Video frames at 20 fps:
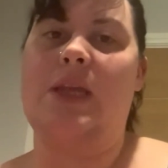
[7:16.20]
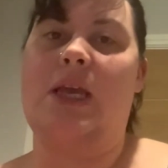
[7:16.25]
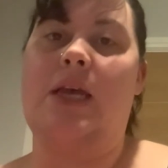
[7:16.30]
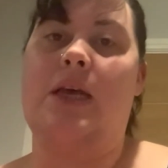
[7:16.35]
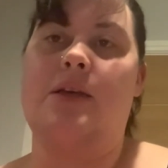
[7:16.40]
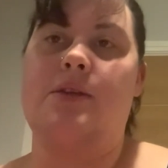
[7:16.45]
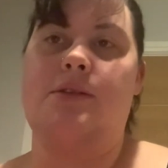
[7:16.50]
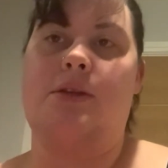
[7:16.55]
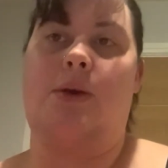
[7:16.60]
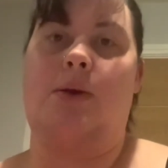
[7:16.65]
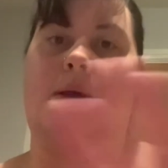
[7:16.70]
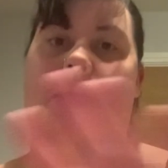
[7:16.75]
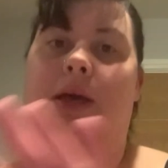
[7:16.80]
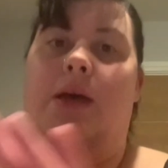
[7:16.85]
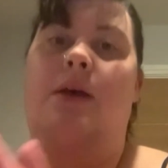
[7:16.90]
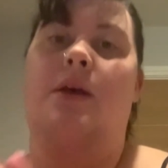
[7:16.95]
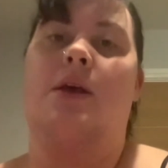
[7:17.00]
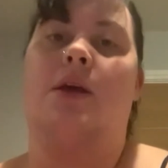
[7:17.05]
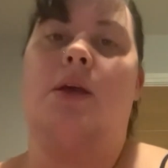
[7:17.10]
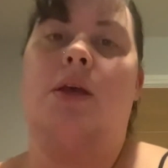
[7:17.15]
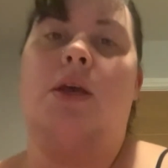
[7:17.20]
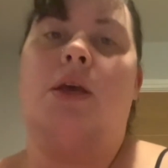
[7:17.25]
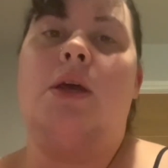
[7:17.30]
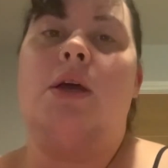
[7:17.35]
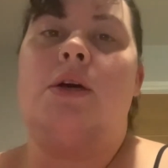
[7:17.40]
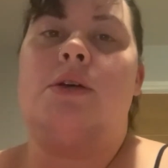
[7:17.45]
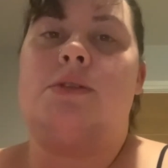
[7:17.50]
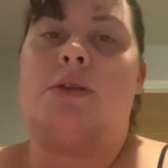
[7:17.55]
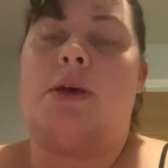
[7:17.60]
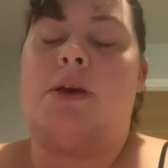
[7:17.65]
So, yeah.
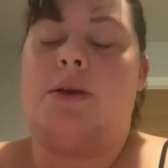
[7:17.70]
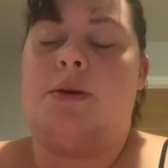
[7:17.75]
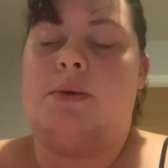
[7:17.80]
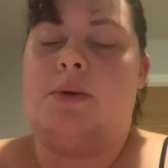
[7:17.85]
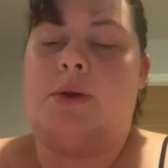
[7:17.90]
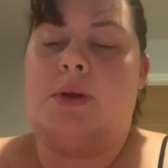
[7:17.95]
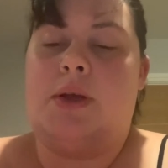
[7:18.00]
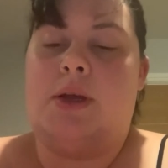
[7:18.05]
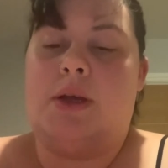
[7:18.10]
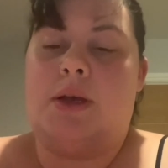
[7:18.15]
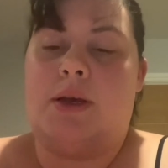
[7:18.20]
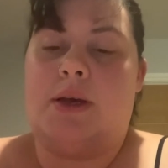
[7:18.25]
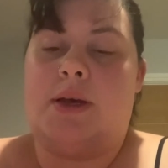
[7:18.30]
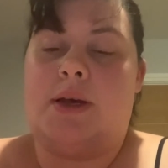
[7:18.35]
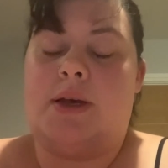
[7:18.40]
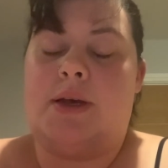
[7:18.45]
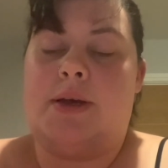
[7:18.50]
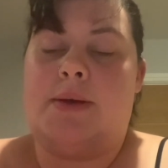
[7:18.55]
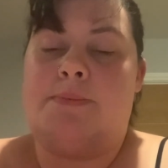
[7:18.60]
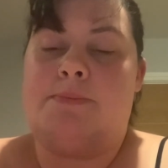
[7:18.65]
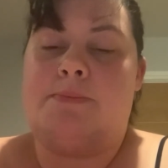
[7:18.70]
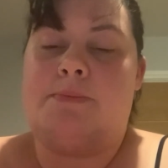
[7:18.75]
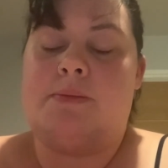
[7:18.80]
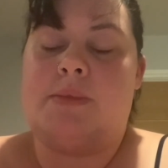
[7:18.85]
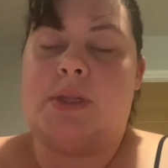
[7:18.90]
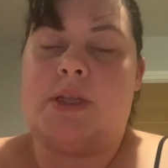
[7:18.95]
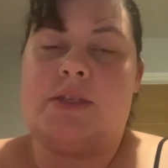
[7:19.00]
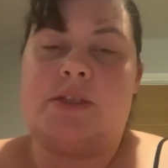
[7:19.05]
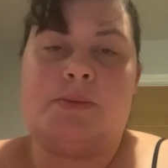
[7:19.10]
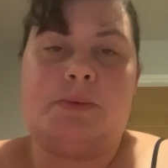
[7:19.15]
So, um,
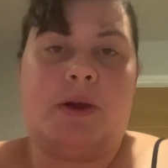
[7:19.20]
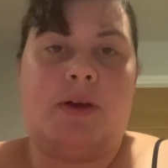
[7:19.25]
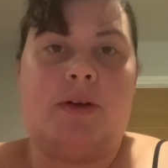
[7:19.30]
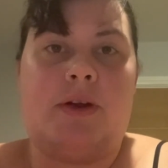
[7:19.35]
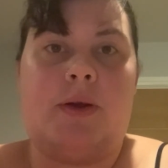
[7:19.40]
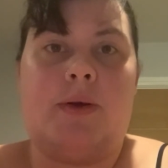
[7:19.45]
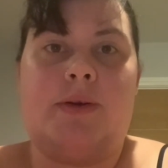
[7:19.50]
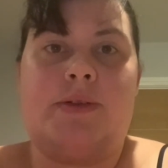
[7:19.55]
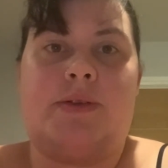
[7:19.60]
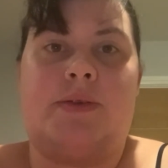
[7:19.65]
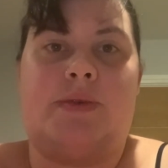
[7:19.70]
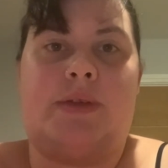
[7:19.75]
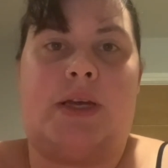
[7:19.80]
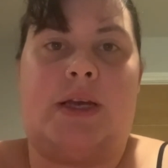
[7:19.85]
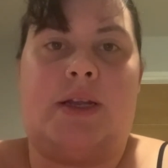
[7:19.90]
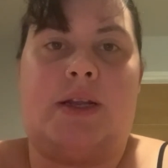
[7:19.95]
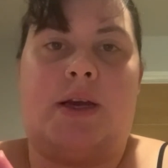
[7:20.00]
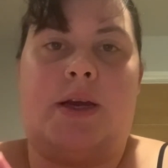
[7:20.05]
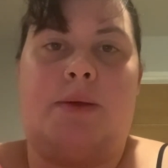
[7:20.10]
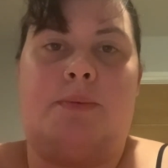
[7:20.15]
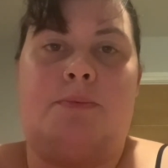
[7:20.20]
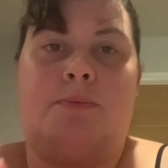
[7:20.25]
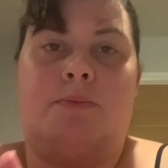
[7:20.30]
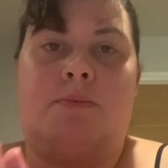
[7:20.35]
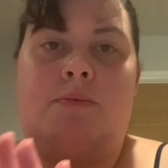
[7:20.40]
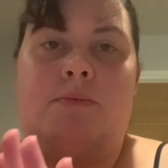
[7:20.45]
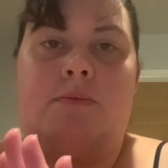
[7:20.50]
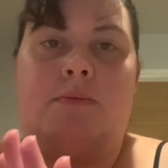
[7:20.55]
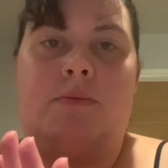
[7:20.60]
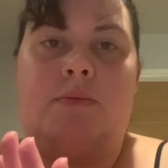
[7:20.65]
tomorrow, as I've said,
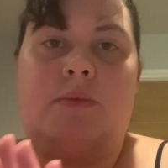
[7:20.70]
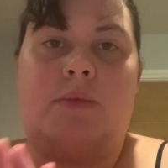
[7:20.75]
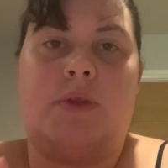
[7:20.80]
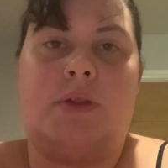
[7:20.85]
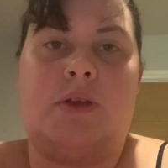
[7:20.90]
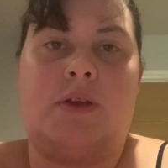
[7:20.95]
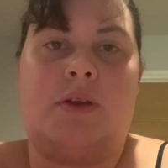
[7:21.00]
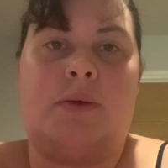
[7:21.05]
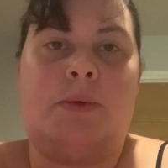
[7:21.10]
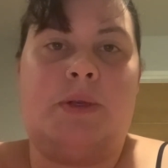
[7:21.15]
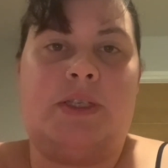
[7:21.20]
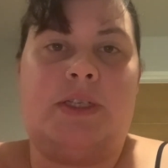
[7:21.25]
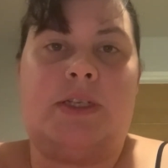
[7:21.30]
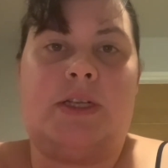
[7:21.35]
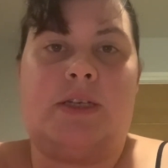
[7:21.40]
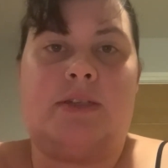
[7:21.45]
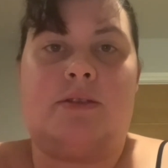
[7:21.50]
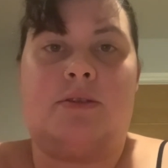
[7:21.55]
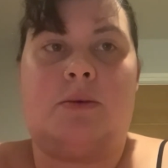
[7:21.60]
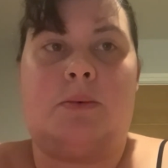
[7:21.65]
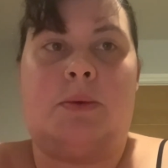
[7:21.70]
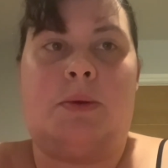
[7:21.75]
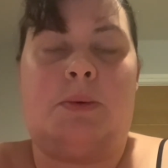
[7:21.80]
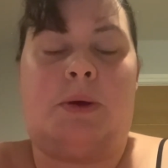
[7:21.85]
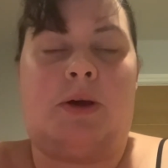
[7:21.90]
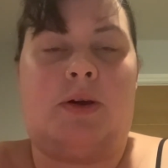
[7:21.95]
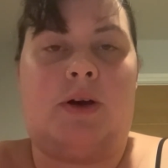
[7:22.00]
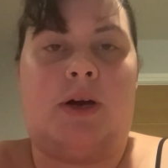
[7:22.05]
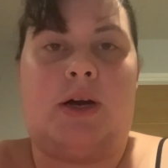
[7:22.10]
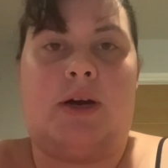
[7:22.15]
I'm the community nurse is coming
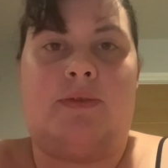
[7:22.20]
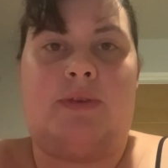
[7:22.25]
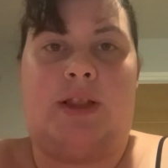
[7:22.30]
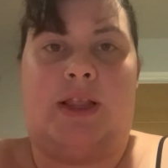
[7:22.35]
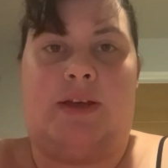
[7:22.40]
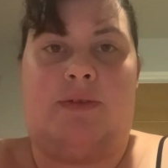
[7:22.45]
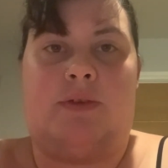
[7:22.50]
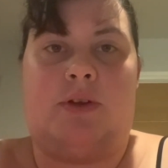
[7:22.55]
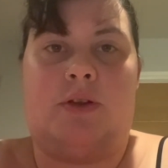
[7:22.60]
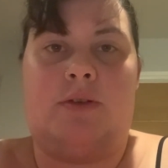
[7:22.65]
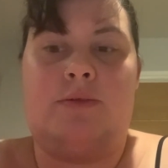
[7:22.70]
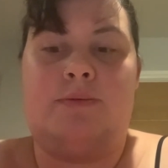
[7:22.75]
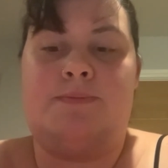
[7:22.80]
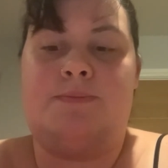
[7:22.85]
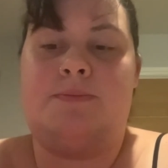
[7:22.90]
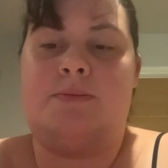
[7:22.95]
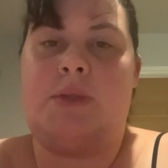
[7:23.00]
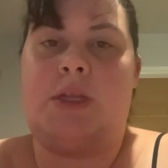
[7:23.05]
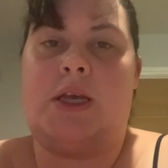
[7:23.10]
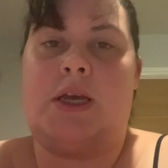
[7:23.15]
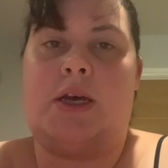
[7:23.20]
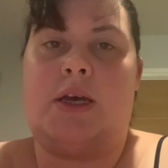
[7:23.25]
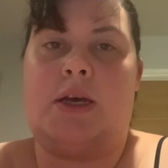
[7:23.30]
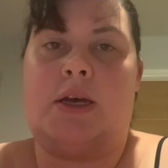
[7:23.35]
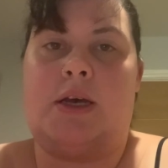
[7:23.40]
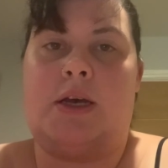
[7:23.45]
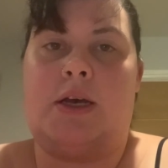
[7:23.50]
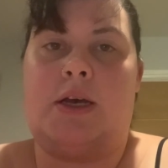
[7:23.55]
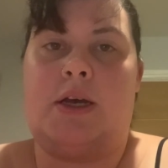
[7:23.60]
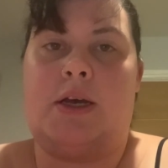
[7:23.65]
about half 11.
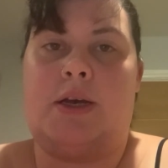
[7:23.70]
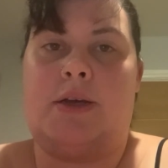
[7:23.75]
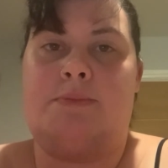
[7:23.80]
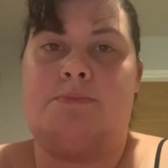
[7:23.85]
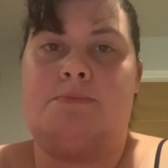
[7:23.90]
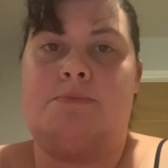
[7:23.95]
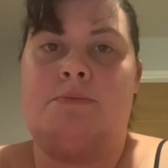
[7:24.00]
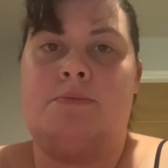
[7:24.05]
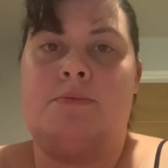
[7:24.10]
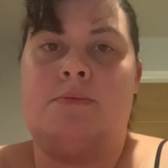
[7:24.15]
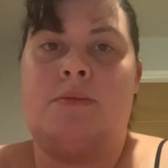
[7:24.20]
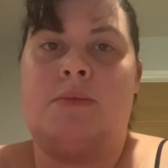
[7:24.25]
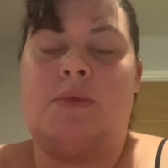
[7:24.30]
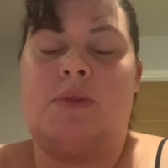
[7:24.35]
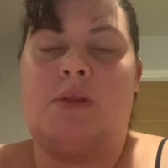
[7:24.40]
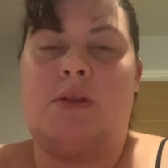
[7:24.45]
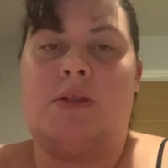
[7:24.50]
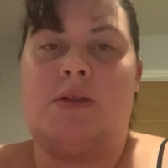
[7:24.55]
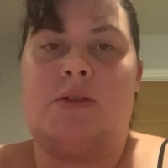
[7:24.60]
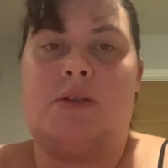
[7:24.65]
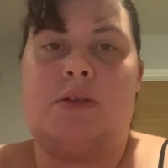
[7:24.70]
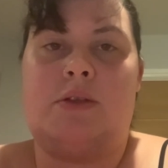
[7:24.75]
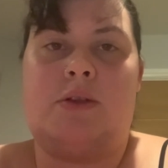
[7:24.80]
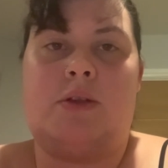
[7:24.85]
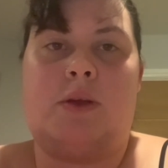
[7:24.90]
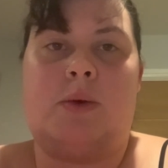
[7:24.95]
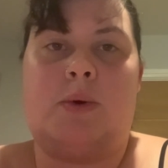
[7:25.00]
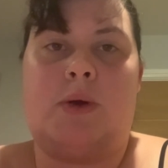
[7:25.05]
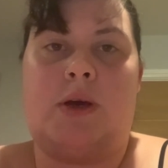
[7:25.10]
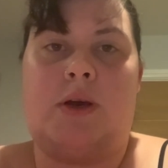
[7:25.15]
Um, to
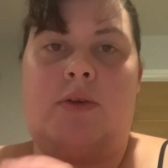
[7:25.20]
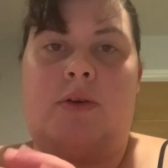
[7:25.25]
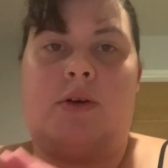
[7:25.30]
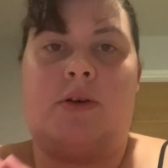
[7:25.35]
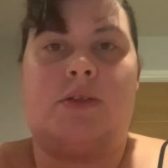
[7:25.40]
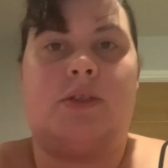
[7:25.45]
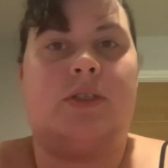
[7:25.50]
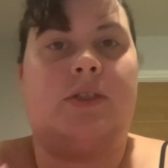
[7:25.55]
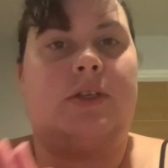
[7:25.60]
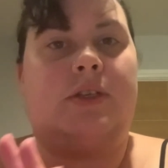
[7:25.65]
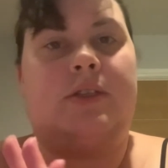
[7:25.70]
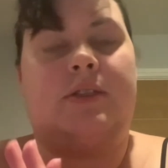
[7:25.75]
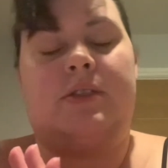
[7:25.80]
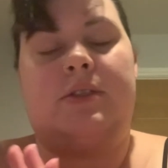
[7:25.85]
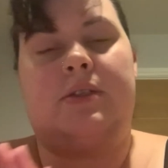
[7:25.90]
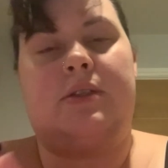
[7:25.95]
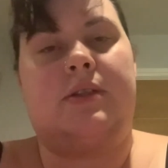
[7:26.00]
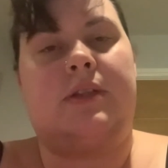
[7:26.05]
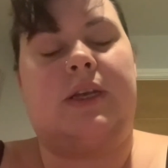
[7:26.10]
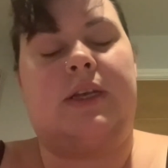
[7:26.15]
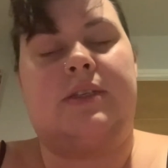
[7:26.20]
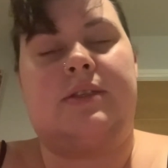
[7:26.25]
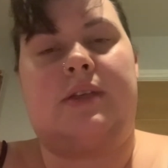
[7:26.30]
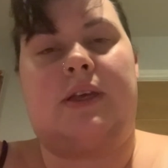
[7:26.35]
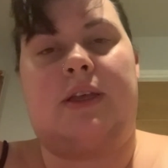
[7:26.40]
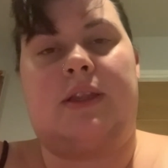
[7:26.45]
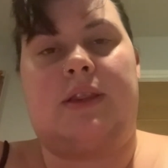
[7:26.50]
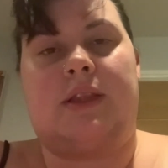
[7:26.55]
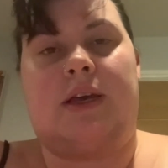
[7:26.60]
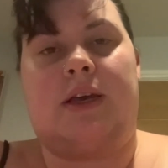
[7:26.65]
do her oxygen and things
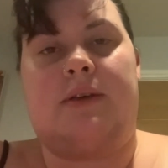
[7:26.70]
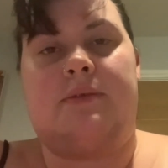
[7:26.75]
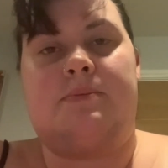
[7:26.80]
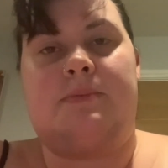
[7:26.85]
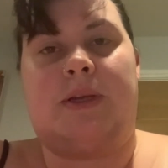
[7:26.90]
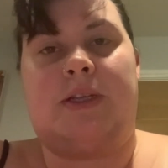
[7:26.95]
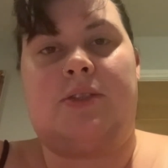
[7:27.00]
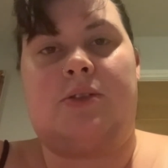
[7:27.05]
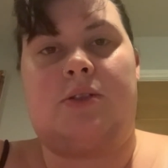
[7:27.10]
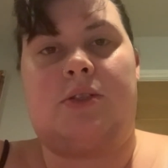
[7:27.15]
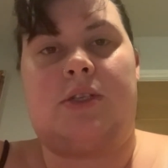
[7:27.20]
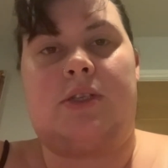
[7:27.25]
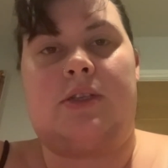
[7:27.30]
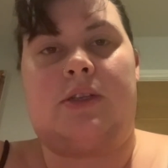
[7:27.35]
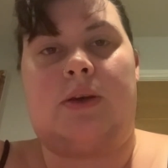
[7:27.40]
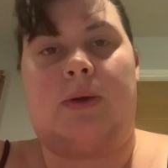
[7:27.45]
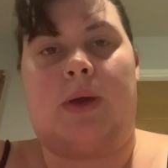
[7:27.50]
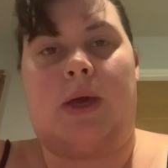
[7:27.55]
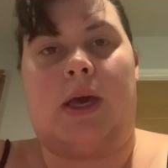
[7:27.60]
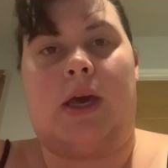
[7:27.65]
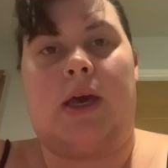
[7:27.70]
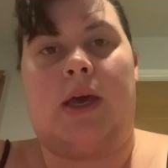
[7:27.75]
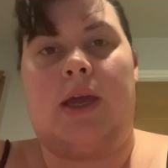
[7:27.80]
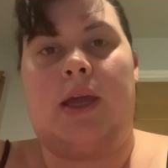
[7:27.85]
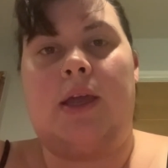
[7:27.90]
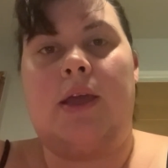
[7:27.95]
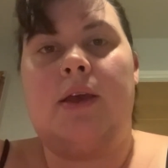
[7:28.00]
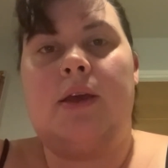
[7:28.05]
like that and make sure she's okay.